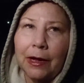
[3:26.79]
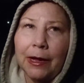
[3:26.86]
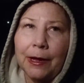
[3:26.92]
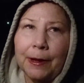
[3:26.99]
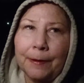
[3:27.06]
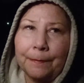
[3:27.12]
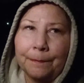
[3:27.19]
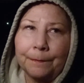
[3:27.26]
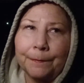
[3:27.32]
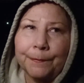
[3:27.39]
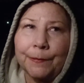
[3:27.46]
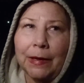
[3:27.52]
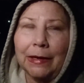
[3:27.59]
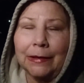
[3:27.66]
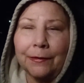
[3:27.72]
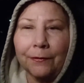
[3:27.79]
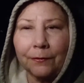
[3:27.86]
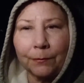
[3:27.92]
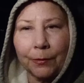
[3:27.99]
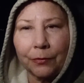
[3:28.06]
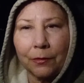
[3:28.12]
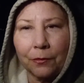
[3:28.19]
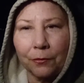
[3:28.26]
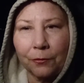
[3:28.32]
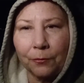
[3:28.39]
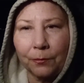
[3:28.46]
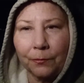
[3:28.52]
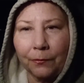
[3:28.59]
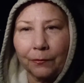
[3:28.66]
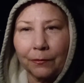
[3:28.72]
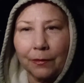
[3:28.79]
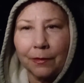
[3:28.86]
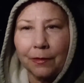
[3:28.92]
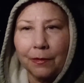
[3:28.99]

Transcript: um, Elizabeth Holmes